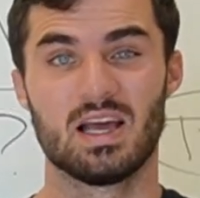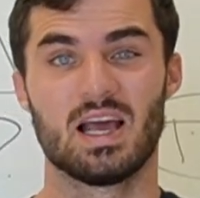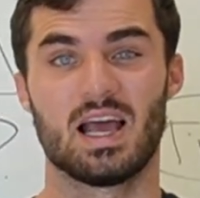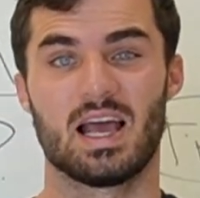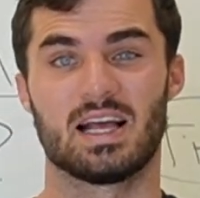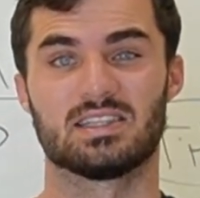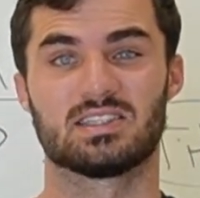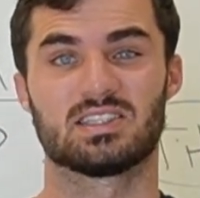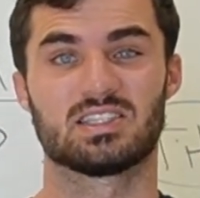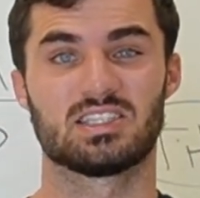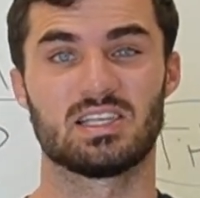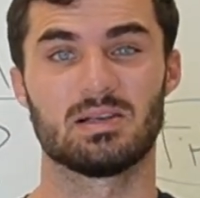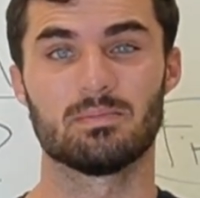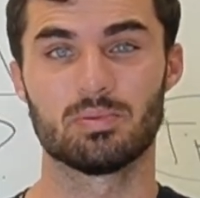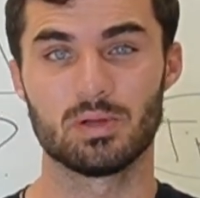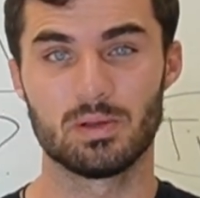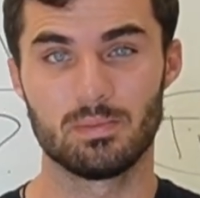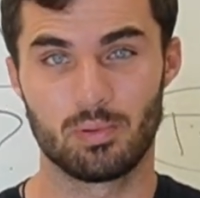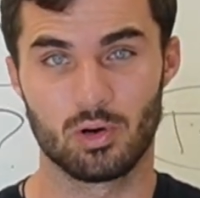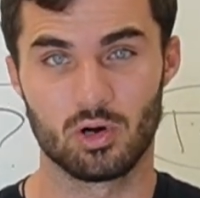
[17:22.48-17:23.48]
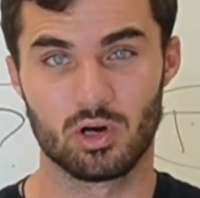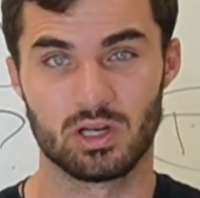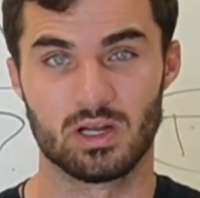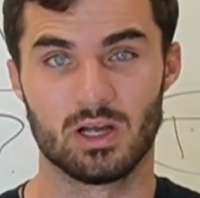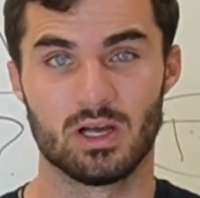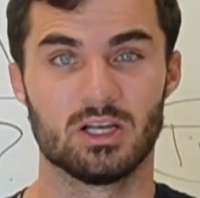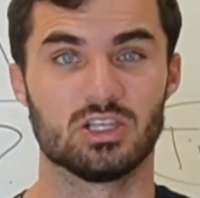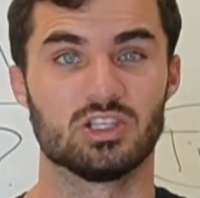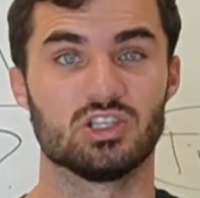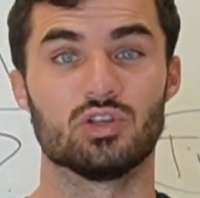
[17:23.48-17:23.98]
And simply put,
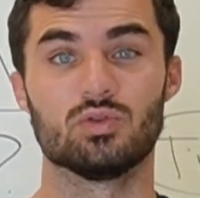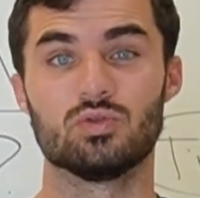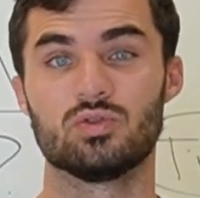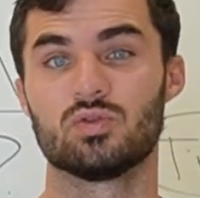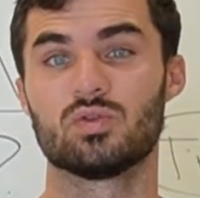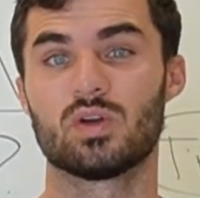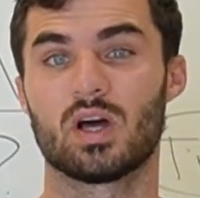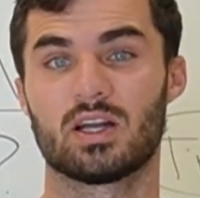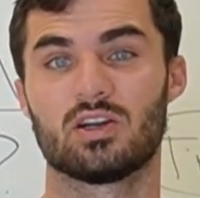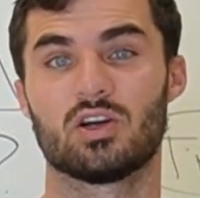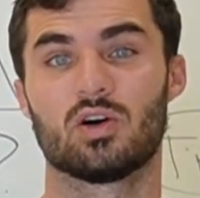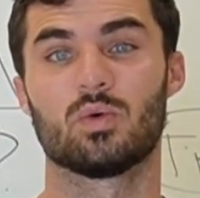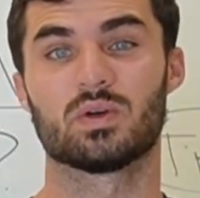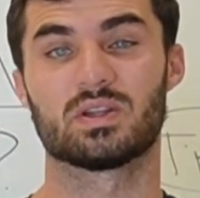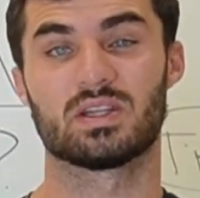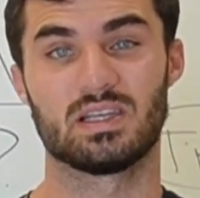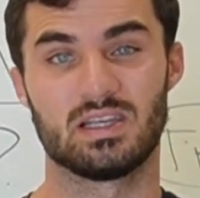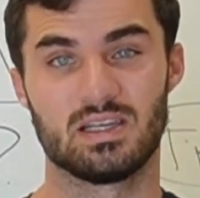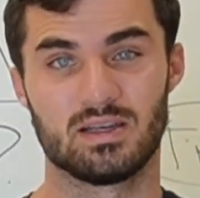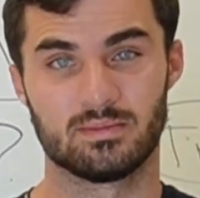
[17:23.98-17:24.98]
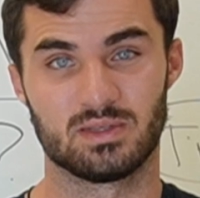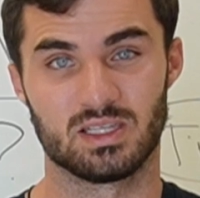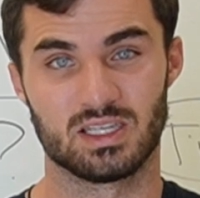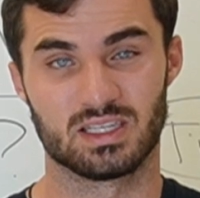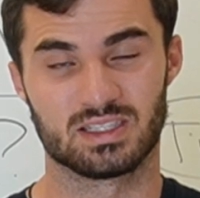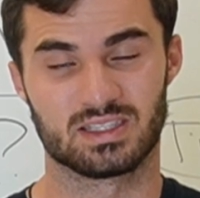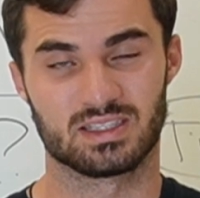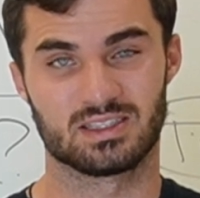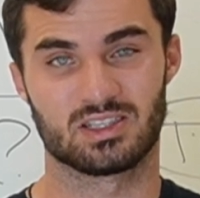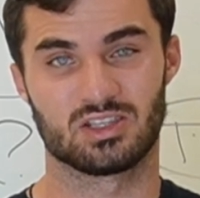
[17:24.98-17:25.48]
you do not know what the EMD
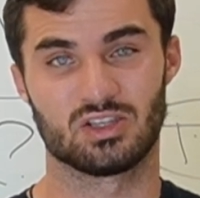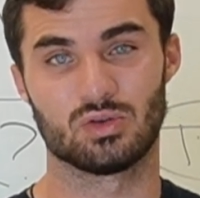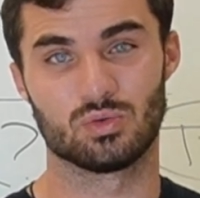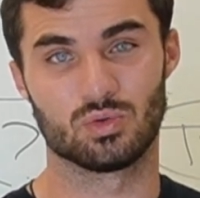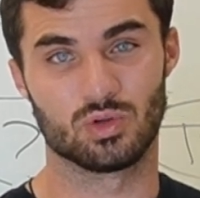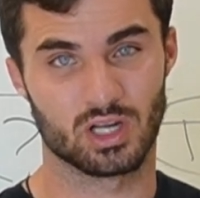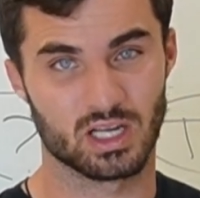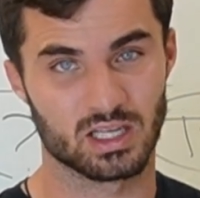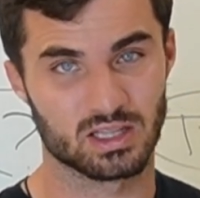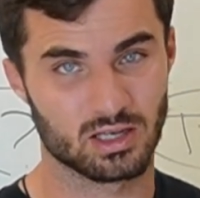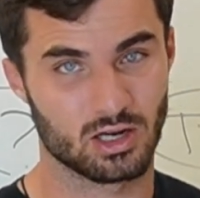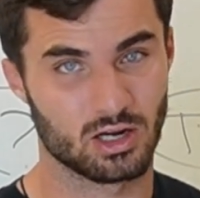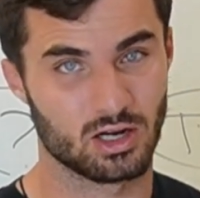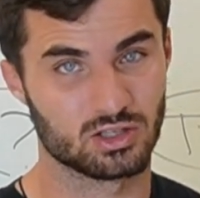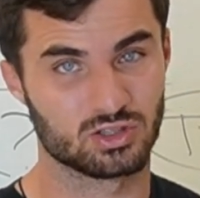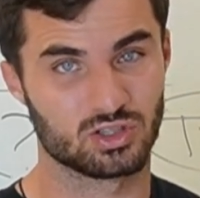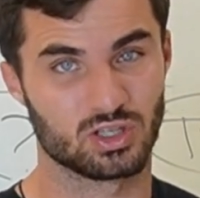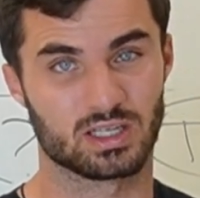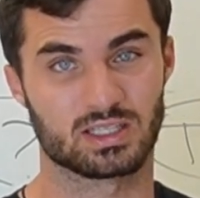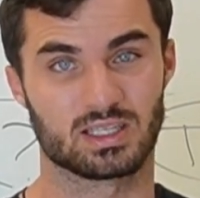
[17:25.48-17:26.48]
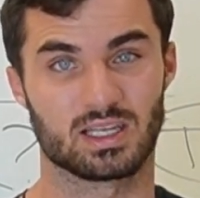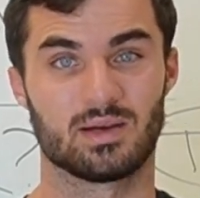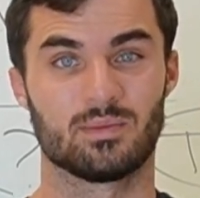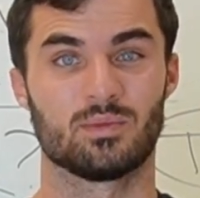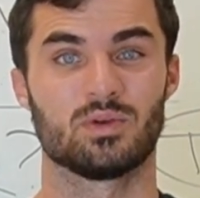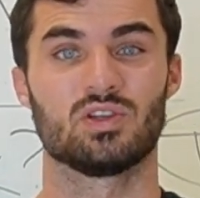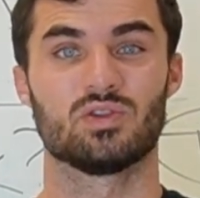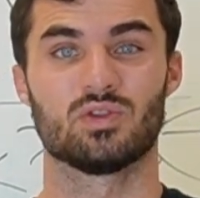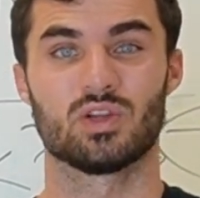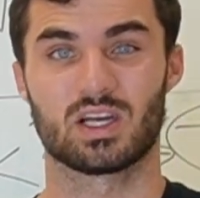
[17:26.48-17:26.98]
is until you look at the contract, and
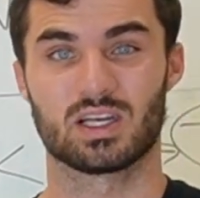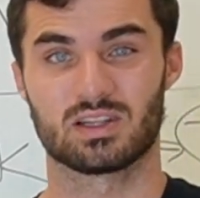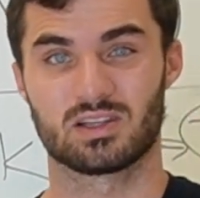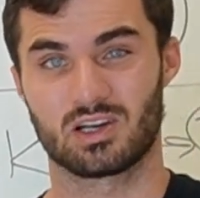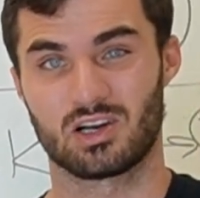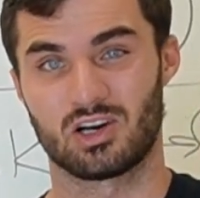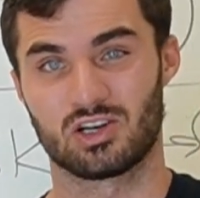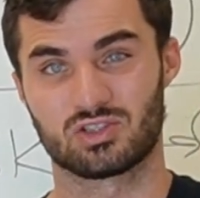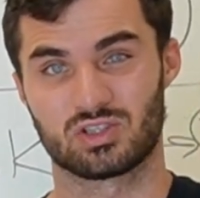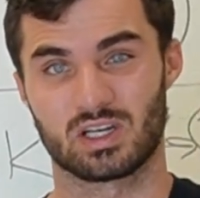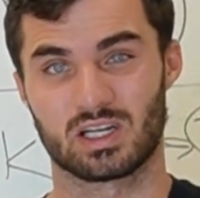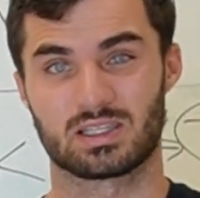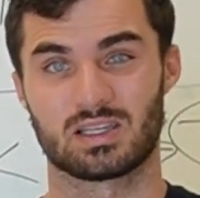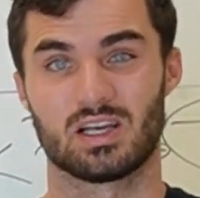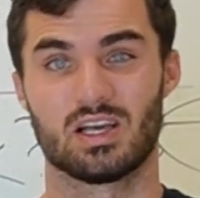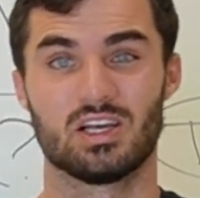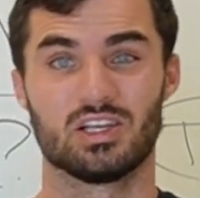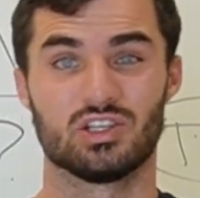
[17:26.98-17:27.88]
when you look at the contract,